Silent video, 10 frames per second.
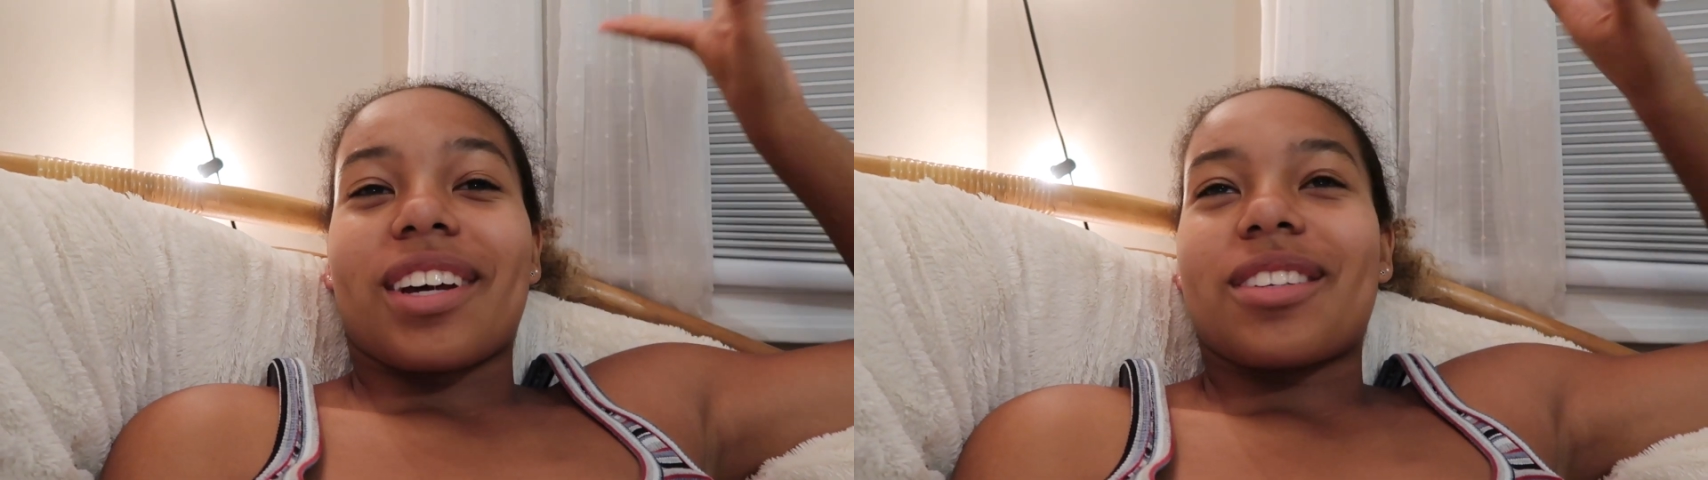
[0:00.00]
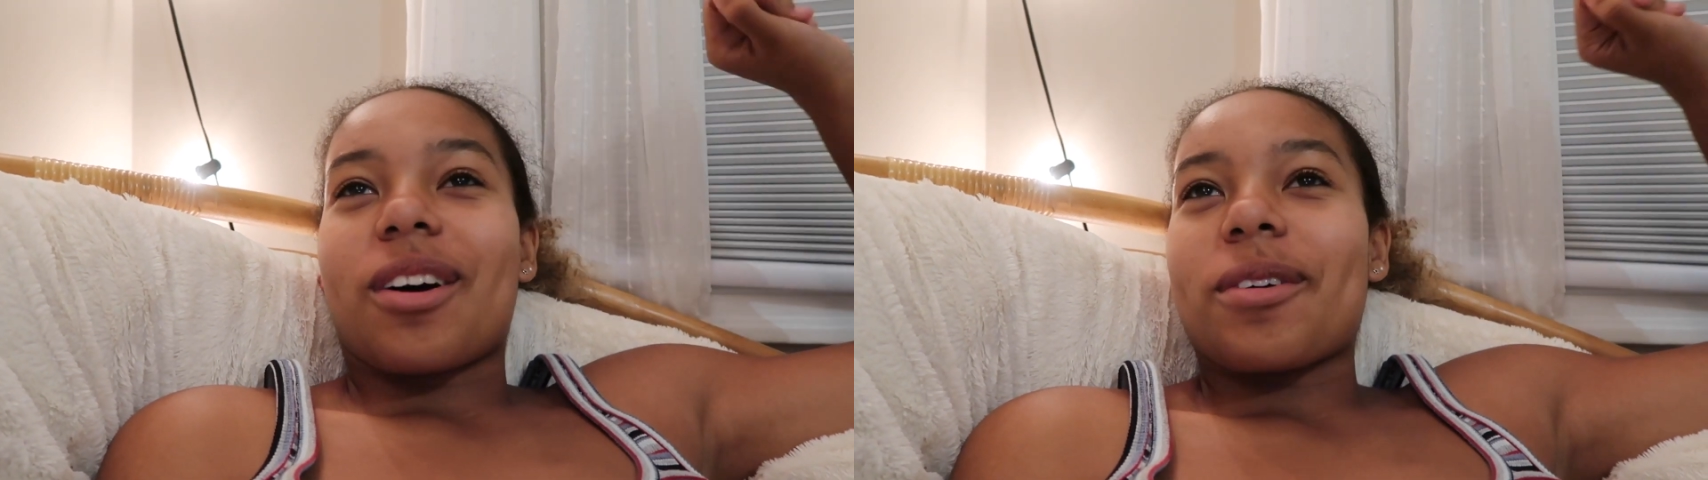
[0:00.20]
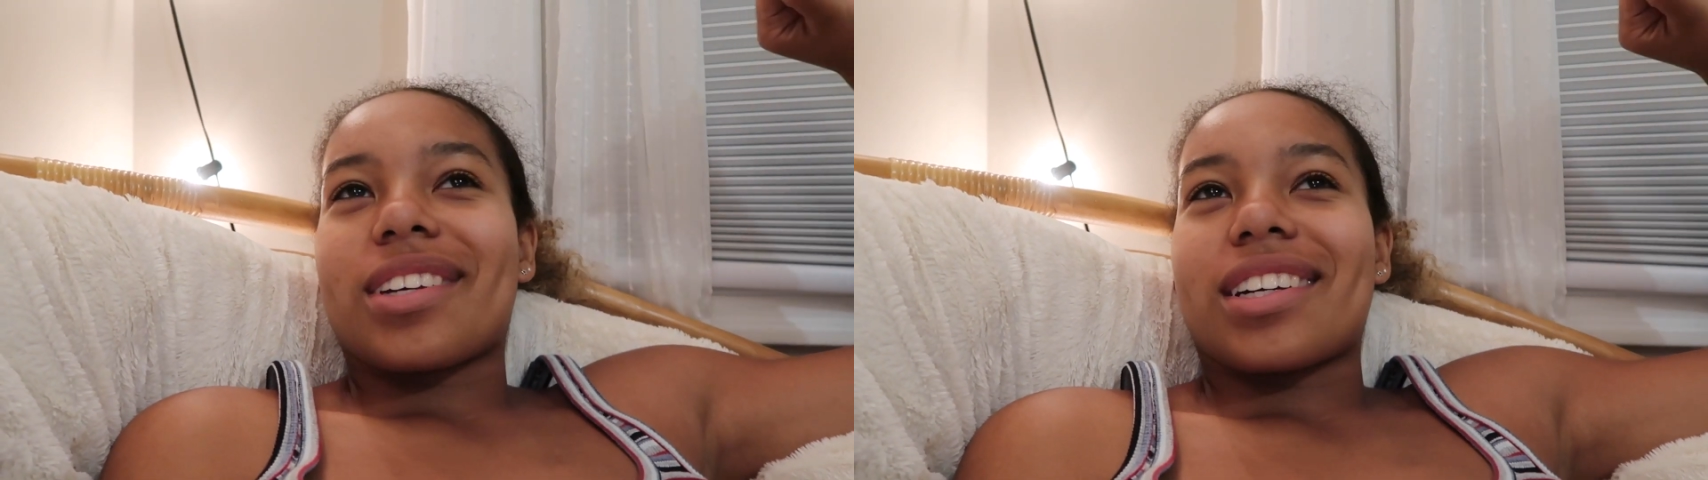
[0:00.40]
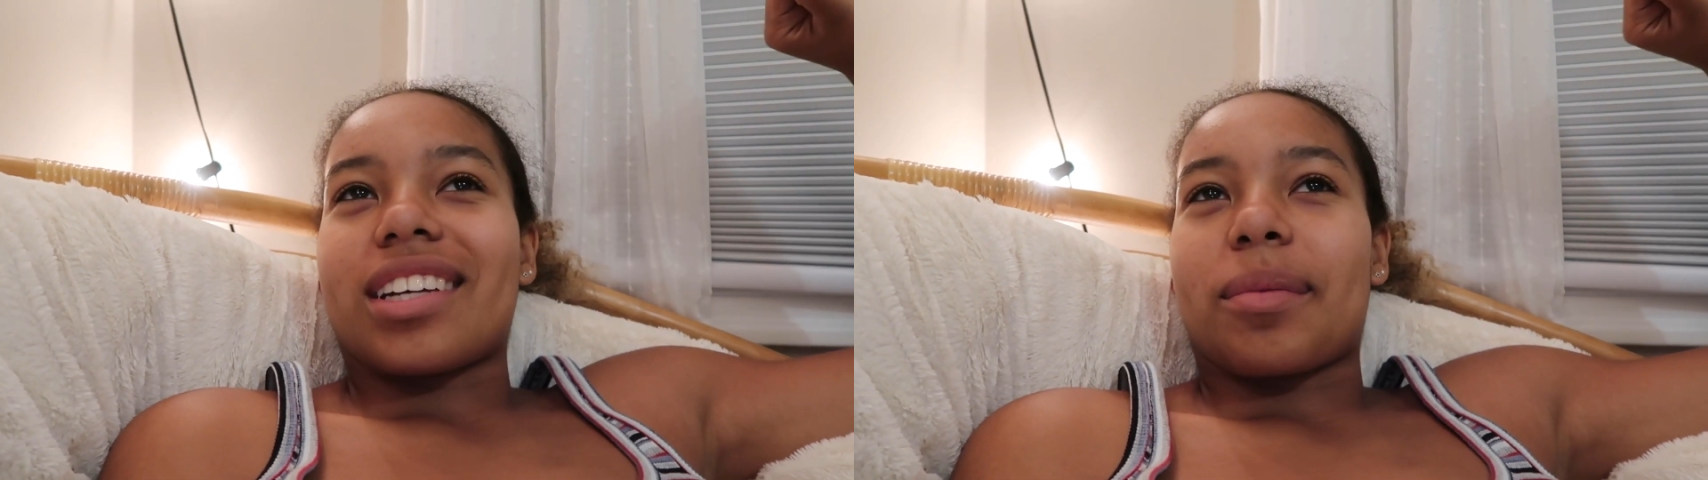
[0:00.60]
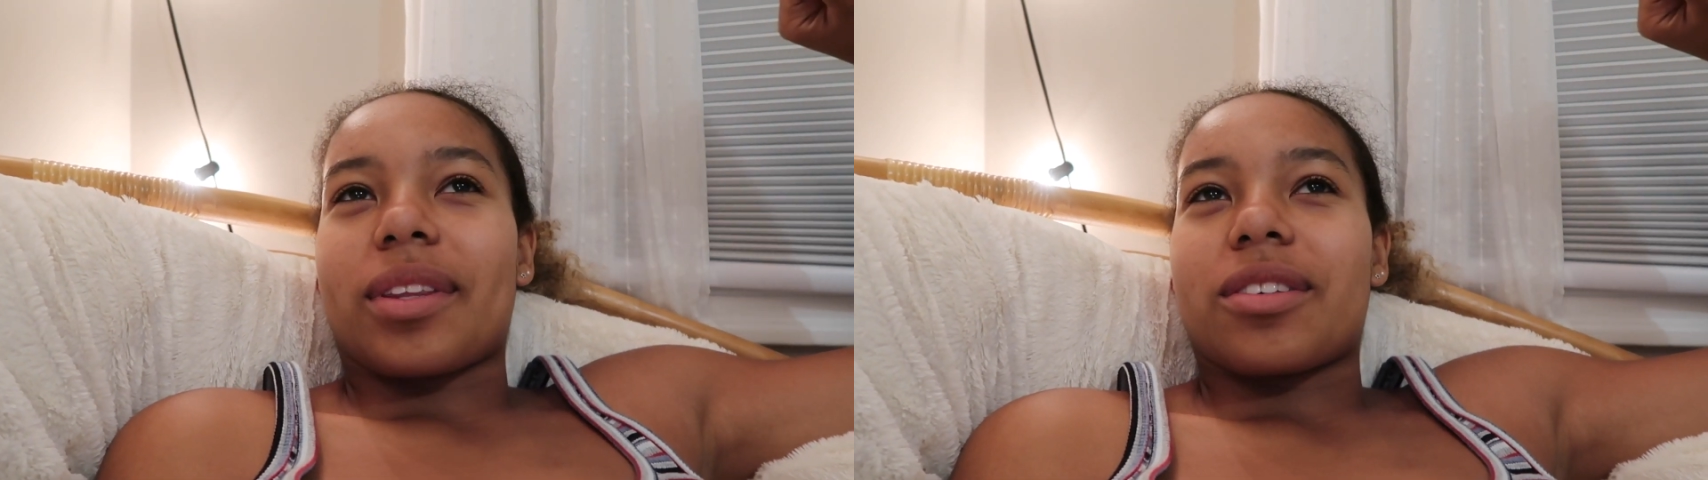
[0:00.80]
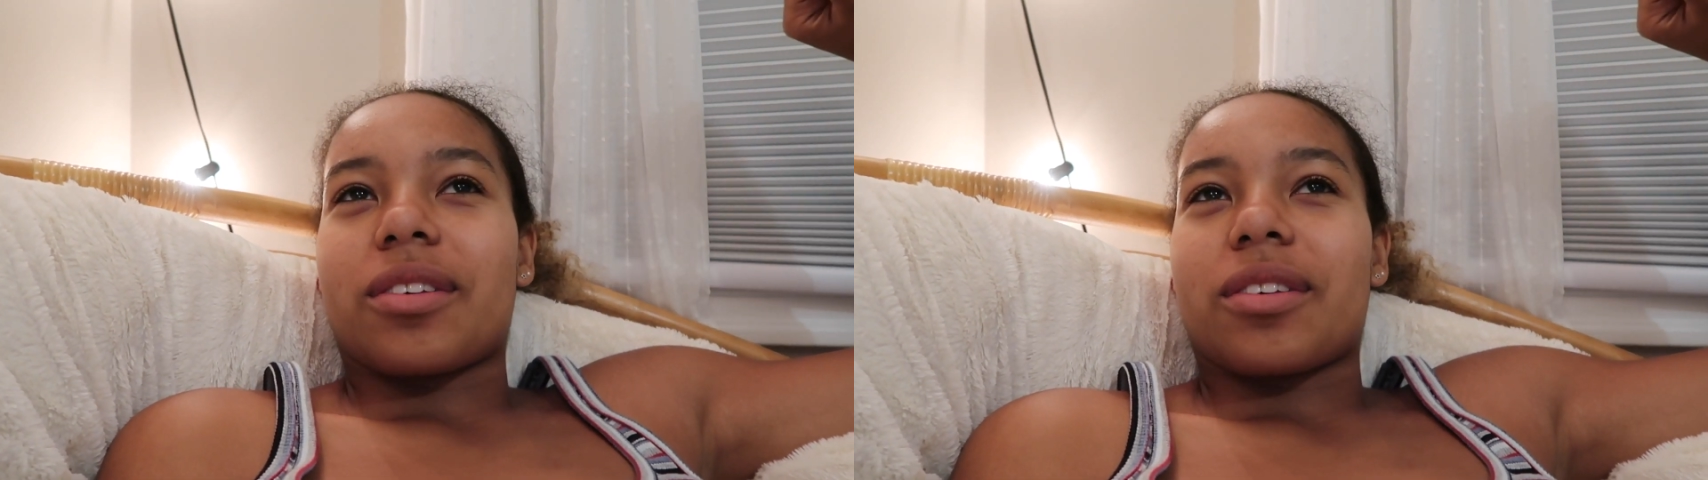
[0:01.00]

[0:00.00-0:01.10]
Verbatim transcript: it's always a good time at the